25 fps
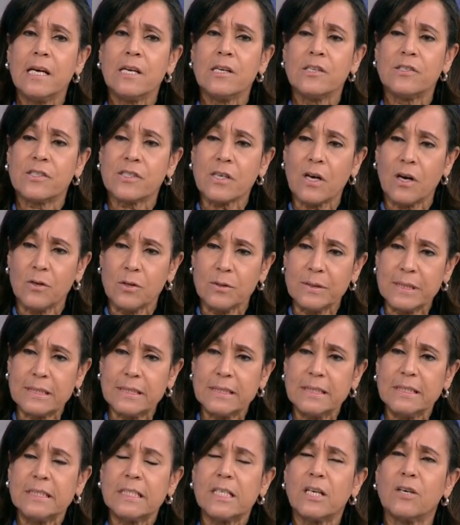So,
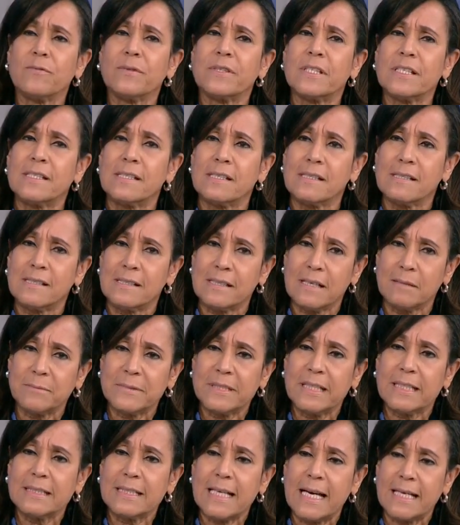you know, this is
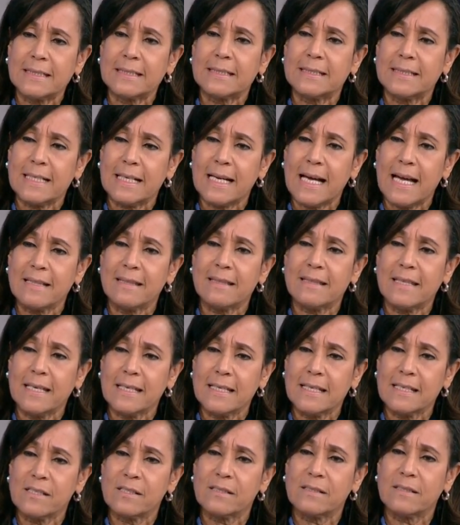something that, that I
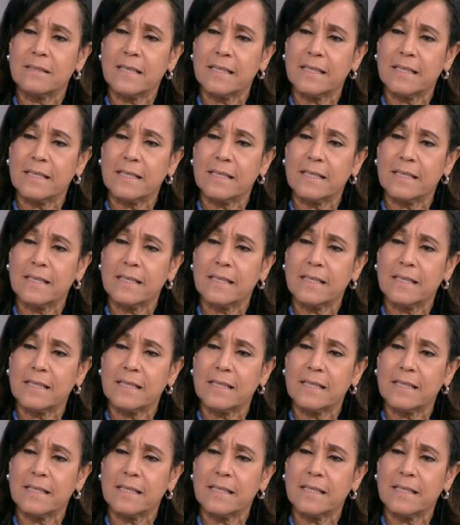think is,